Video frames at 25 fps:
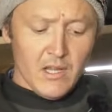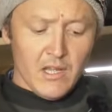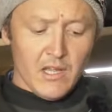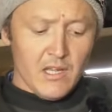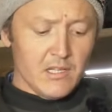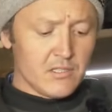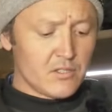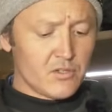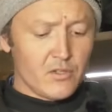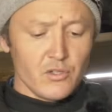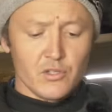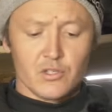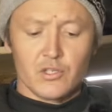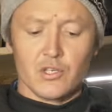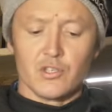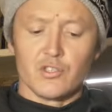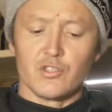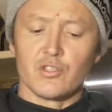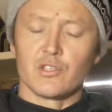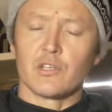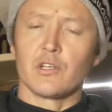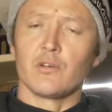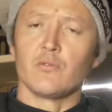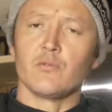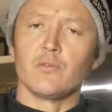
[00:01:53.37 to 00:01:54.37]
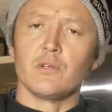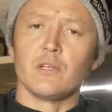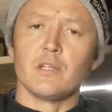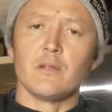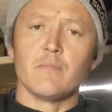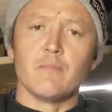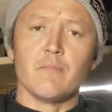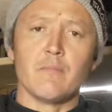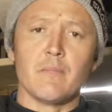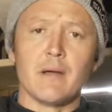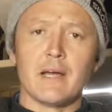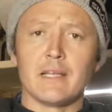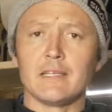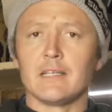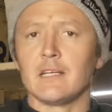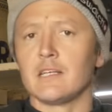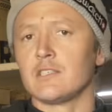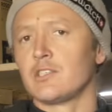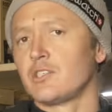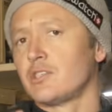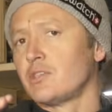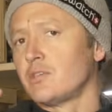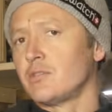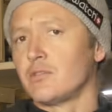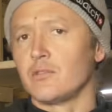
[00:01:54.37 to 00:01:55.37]
and it's good because you can really
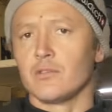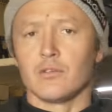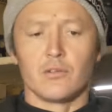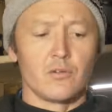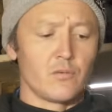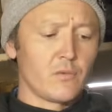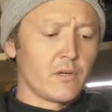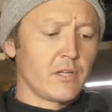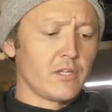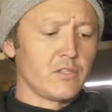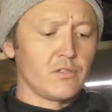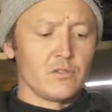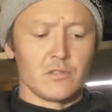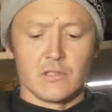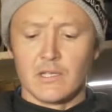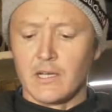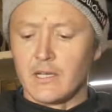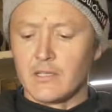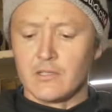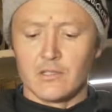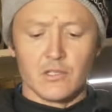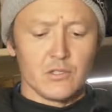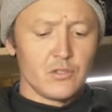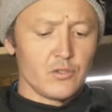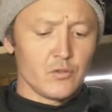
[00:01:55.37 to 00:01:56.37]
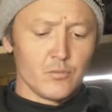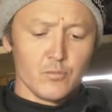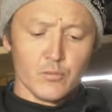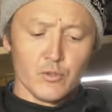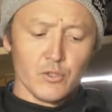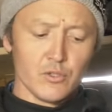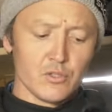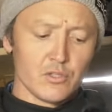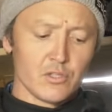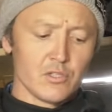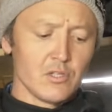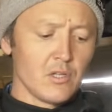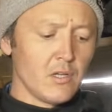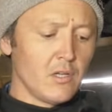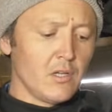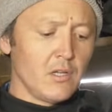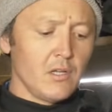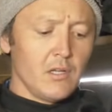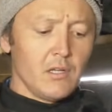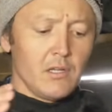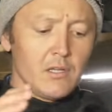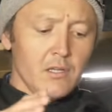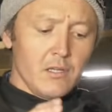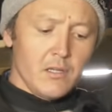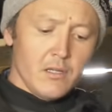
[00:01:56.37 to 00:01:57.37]
manage the way you tighten your boots
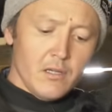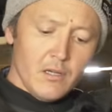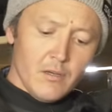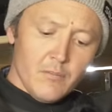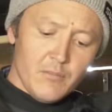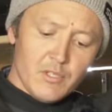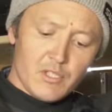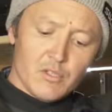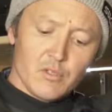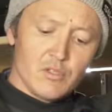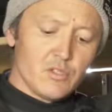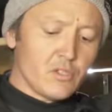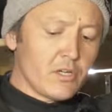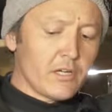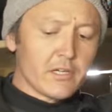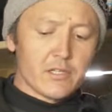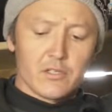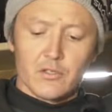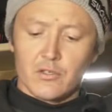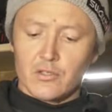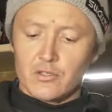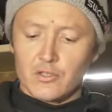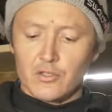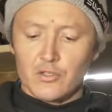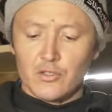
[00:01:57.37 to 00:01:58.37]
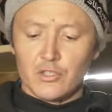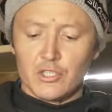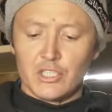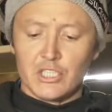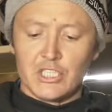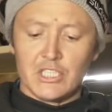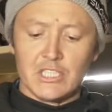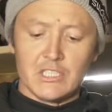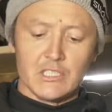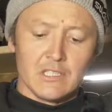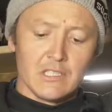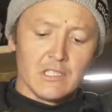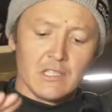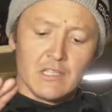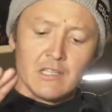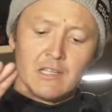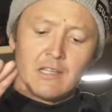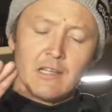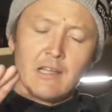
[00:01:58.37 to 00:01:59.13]
between your ankles, your shin.